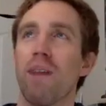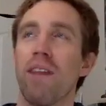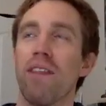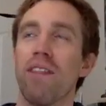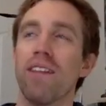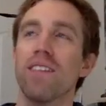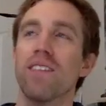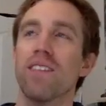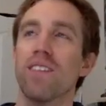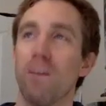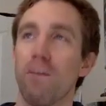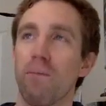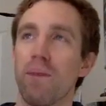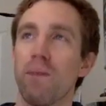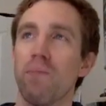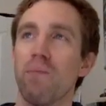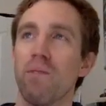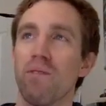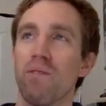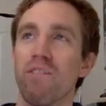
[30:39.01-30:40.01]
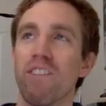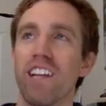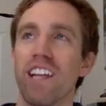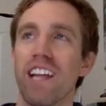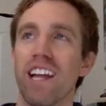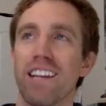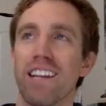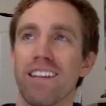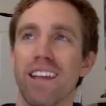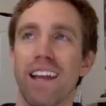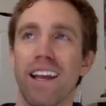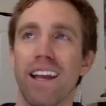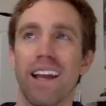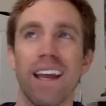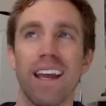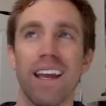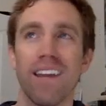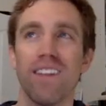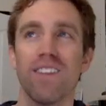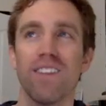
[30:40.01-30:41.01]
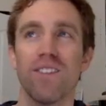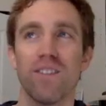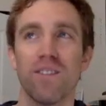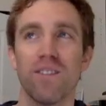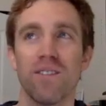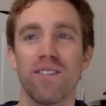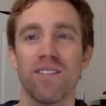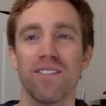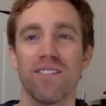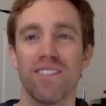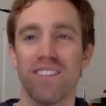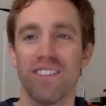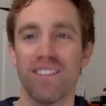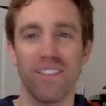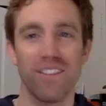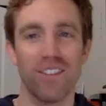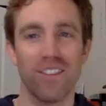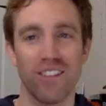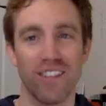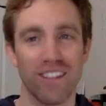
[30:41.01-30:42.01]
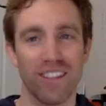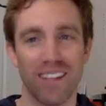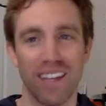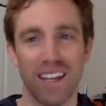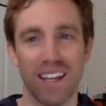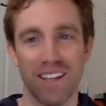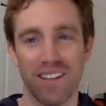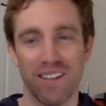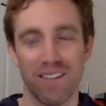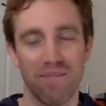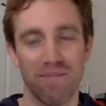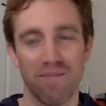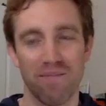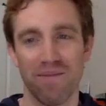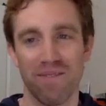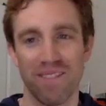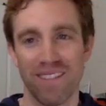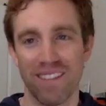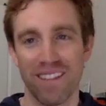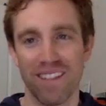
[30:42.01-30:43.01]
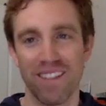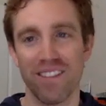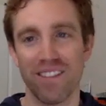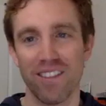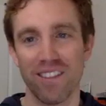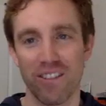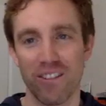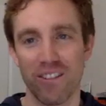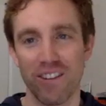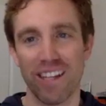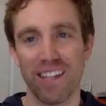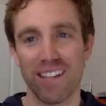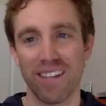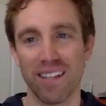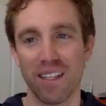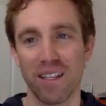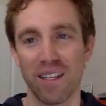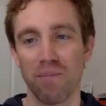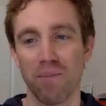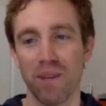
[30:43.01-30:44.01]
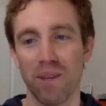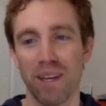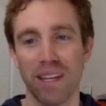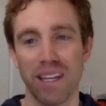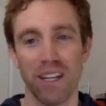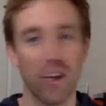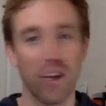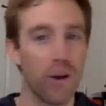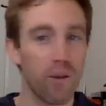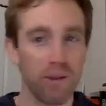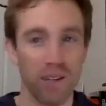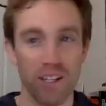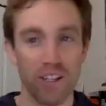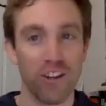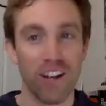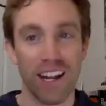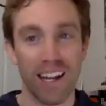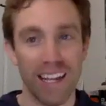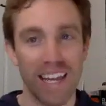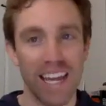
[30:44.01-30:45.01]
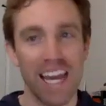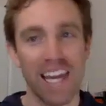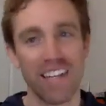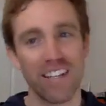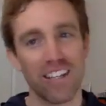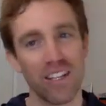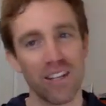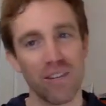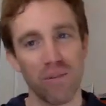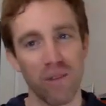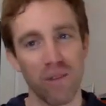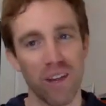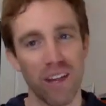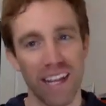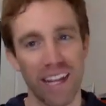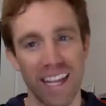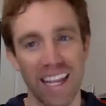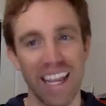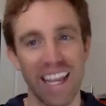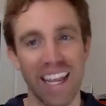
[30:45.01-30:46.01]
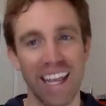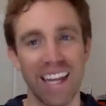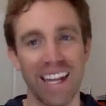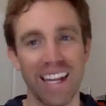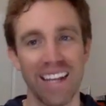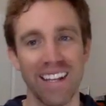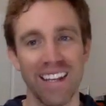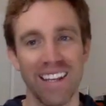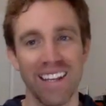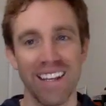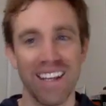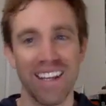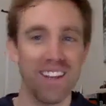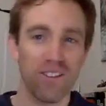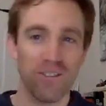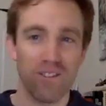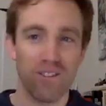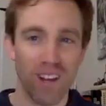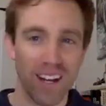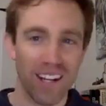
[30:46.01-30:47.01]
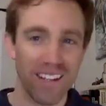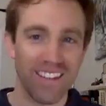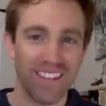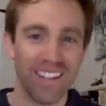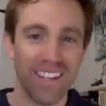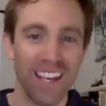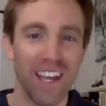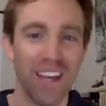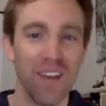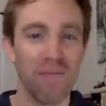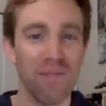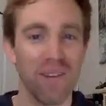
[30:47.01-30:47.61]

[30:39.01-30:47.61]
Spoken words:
I think some people realize like, hey, this is just like, this is crazy, but I'm going to try and catch in while I can and then try and sell.